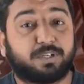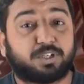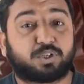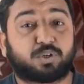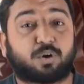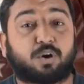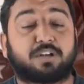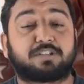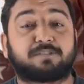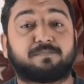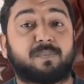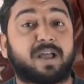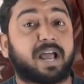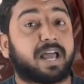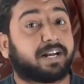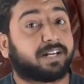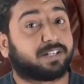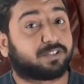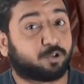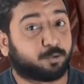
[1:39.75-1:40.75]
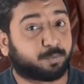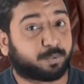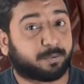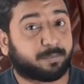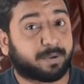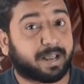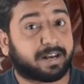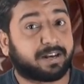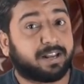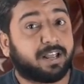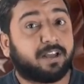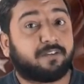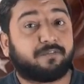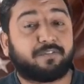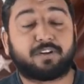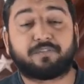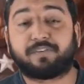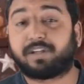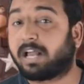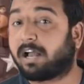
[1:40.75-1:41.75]
Shaw's Man and Superman,
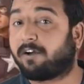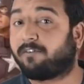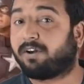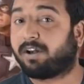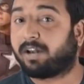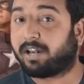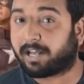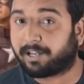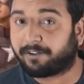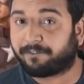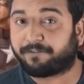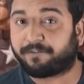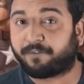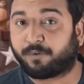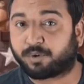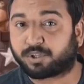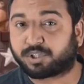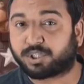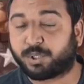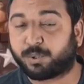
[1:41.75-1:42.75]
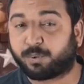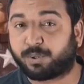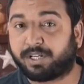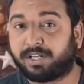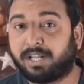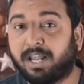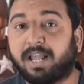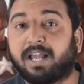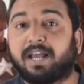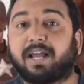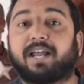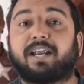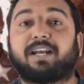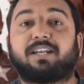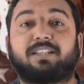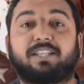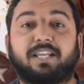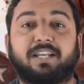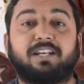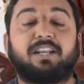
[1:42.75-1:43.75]
where we have life force theory,
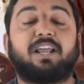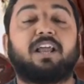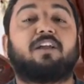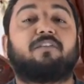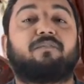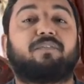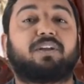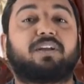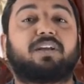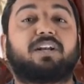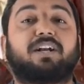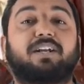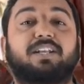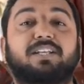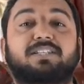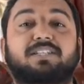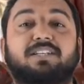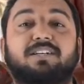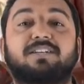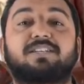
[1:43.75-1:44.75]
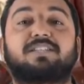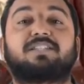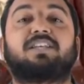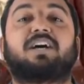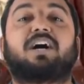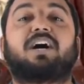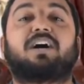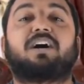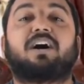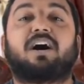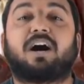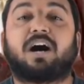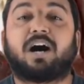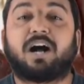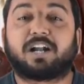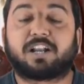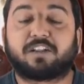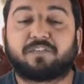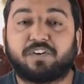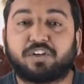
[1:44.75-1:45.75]
and then we're gonna discuss the
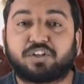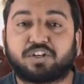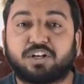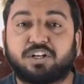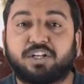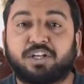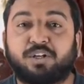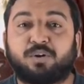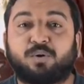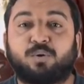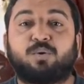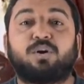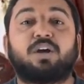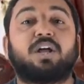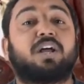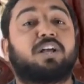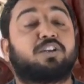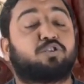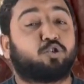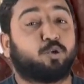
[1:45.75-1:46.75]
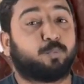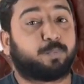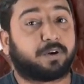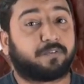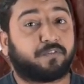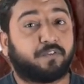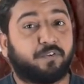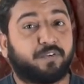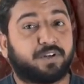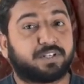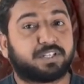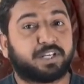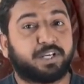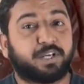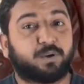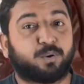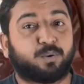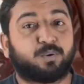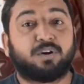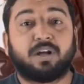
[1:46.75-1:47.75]
artificial hero, superfluous
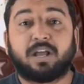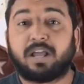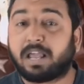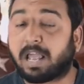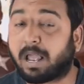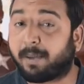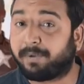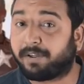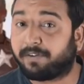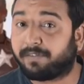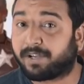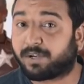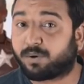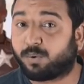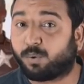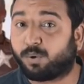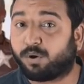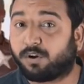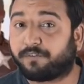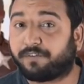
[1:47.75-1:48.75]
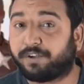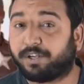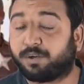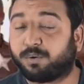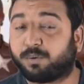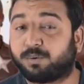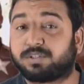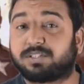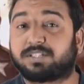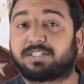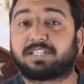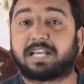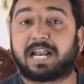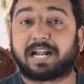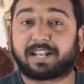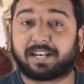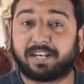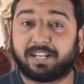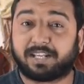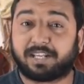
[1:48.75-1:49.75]
hero, Hemingway code of hero,
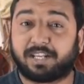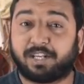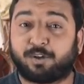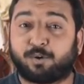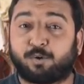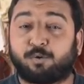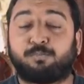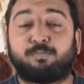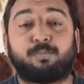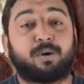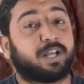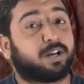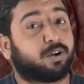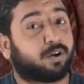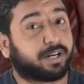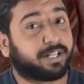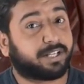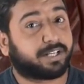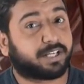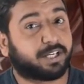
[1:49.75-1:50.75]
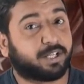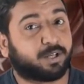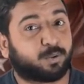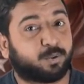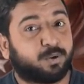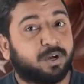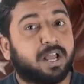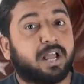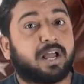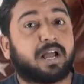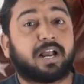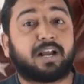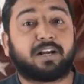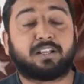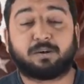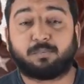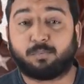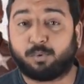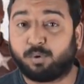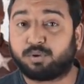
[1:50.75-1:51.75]
satanic hero, Byronic hero,
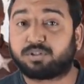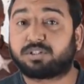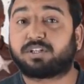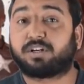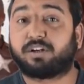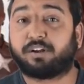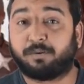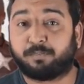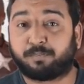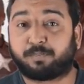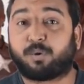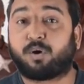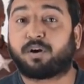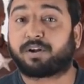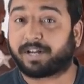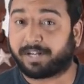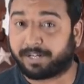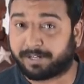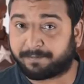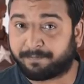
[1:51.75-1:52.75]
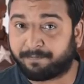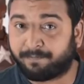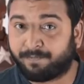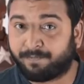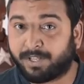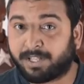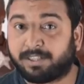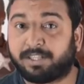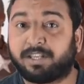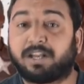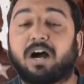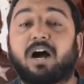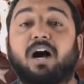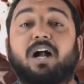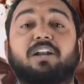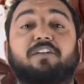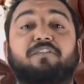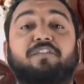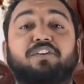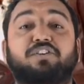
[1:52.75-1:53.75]
and the most important, the
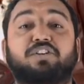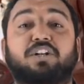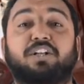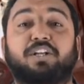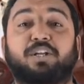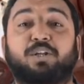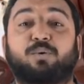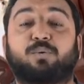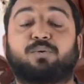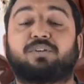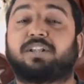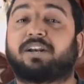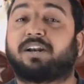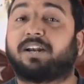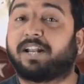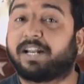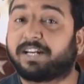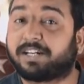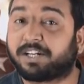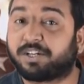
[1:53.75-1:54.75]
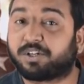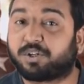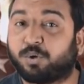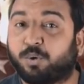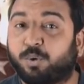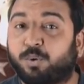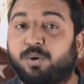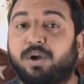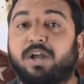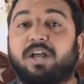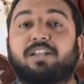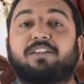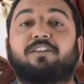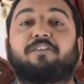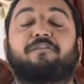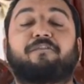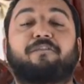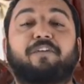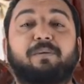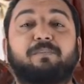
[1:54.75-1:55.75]
artificial hero, related to the
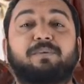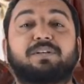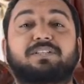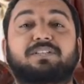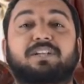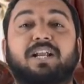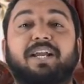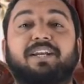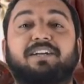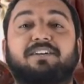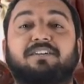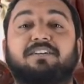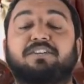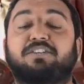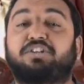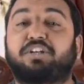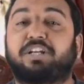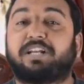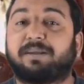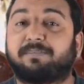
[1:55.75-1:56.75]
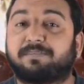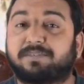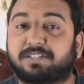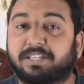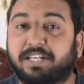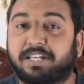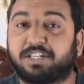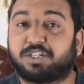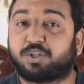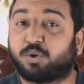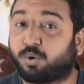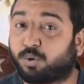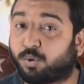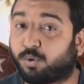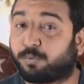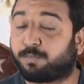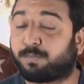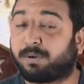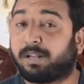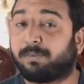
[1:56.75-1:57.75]
famous writer J.M. Synge, who
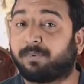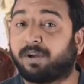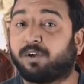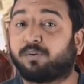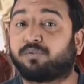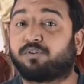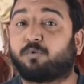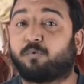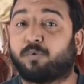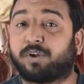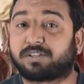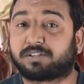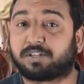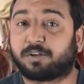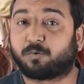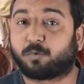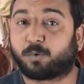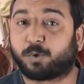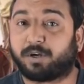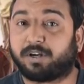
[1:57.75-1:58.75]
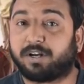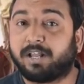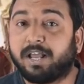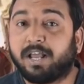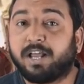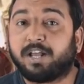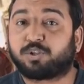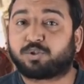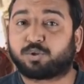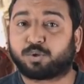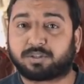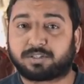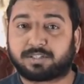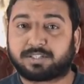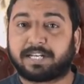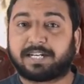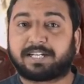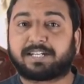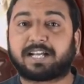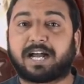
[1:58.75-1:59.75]
wrote Playboy of the Western World. So
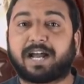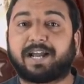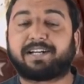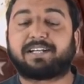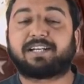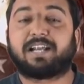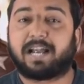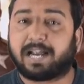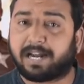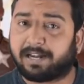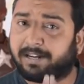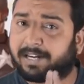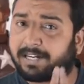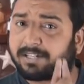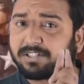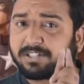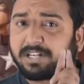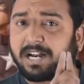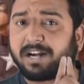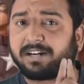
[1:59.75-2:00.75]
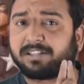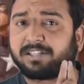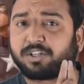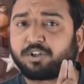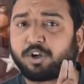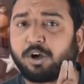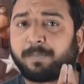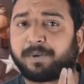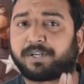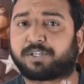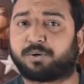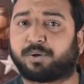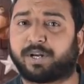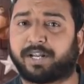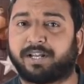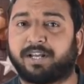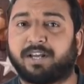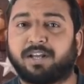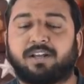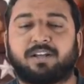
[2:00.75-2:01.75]
sit tight and let's start the topic
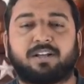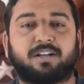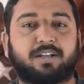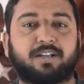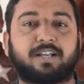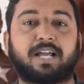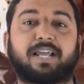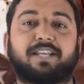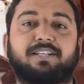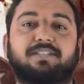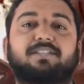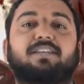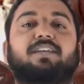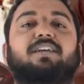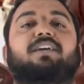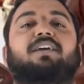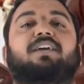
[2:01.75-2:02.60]
today, guys.